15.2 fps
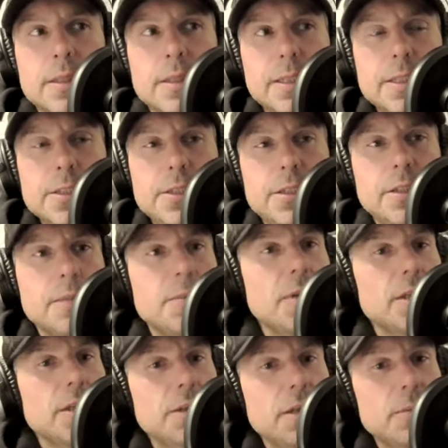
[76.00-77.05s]
this year
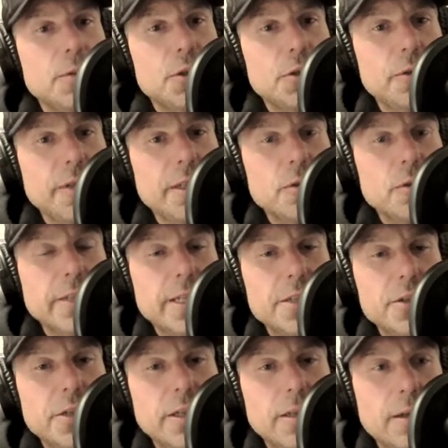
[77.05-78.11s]
I'm shooting those
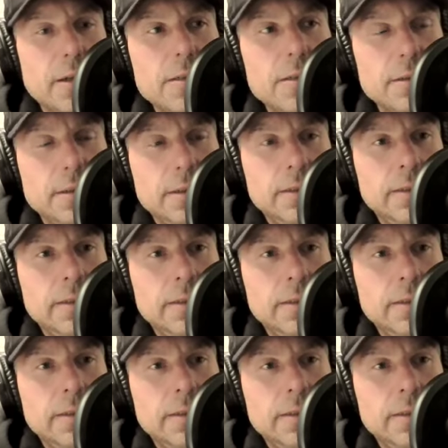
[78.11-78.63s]
HLRs